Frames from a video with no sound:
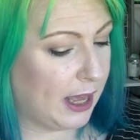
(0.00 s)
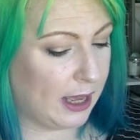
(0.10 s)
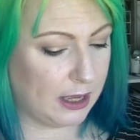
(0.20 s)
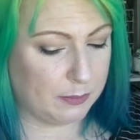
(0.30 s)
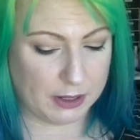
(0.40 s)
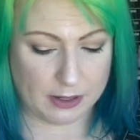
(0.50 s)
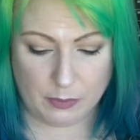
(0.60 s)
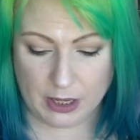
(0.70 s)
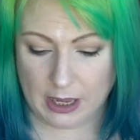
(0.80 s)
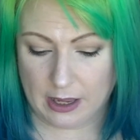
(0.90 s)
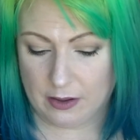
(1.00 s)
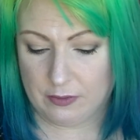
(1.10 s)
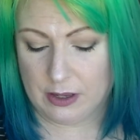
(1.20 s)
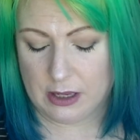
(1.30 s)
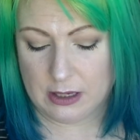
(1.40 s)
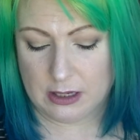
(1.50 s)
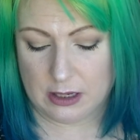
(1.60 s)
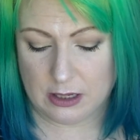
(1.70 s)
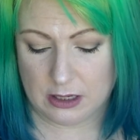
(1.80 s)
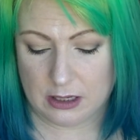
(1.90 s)
Um, then we have,
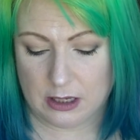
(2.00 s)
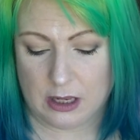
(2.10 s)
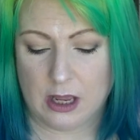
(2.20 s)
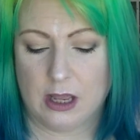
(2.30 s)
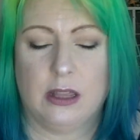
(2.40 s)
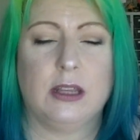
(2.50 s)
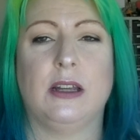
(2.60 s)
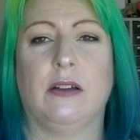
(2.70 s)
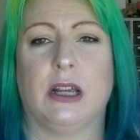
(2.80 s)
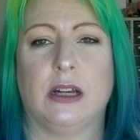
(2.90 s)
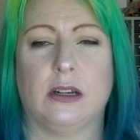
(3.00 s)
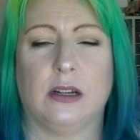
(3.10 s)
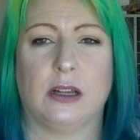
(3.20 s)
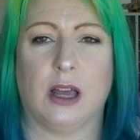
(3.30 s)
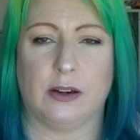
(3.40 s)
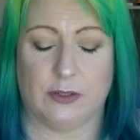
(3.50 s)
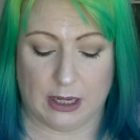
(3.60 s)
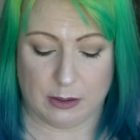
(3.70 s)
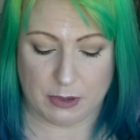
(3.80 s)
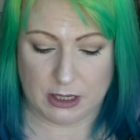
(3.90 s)
these are in kind of
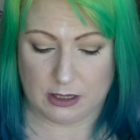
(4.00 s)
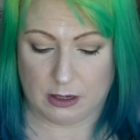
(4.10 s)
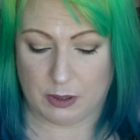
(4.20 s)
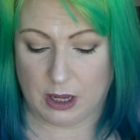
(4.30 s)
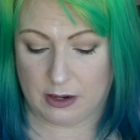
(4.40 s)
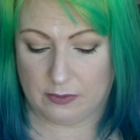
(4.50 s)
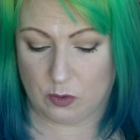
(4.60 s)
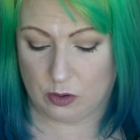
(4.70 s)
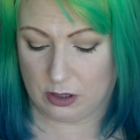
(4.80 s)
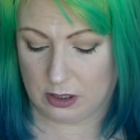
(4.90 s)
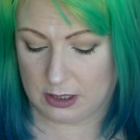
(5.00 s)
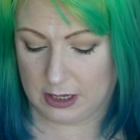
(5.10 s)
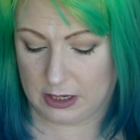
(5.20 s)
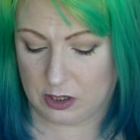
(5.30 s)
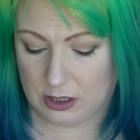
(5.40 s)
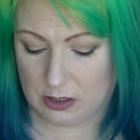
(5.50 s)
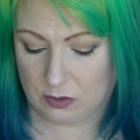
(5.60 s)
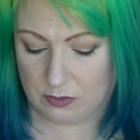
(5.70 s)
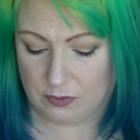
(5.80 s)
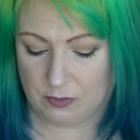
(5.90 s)
like a mixed up kind of order because I just
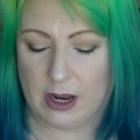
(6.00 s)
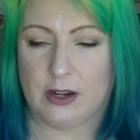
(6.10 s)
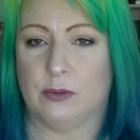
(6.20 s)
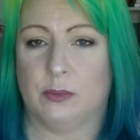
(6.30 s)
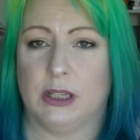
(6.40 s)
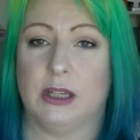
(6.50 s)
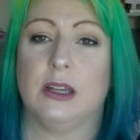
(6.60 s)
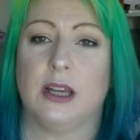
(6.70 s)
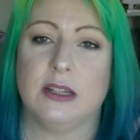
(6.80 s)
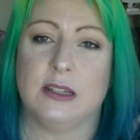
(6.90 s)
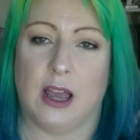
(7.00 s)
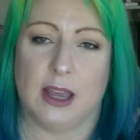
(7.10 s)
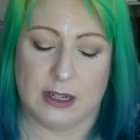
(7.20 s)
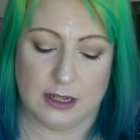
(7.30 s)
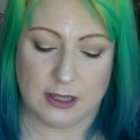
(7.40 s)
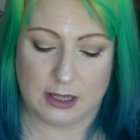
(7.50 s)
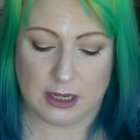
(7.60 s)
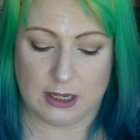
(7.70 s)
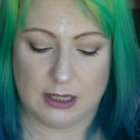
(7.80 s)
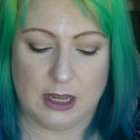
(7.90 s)
sort of randomly assigned
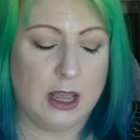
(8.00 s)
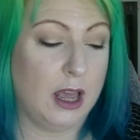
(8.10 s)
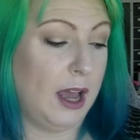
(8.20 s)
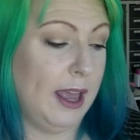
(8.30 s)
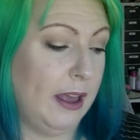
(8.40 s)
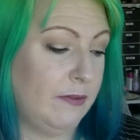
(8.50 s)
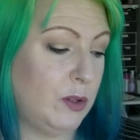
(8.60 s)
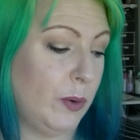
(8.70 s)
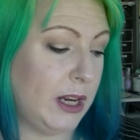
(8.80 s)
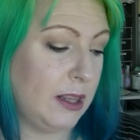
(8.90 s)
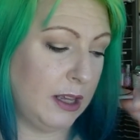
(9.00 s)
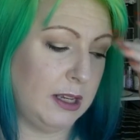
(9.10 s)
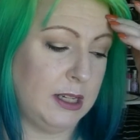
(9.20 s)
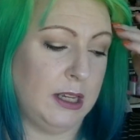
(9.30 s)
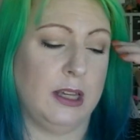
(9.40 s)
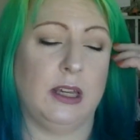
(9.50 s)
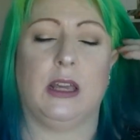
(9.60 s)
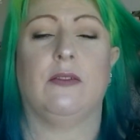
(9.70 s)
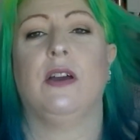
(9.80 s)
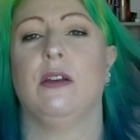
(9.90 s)
things. I have twenty things here.
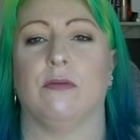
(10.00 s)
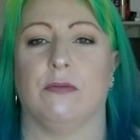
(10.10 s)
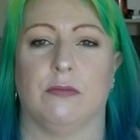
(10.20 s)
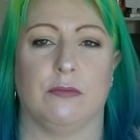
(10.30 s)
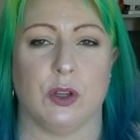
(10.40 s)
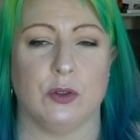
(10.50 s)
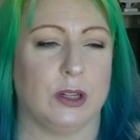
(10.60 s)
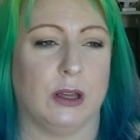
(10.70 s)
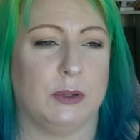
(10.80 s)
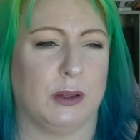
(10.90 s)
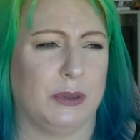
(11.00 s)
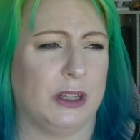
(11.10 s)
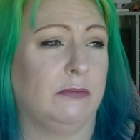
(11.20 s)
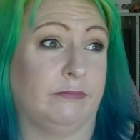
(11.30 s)
If I use up something,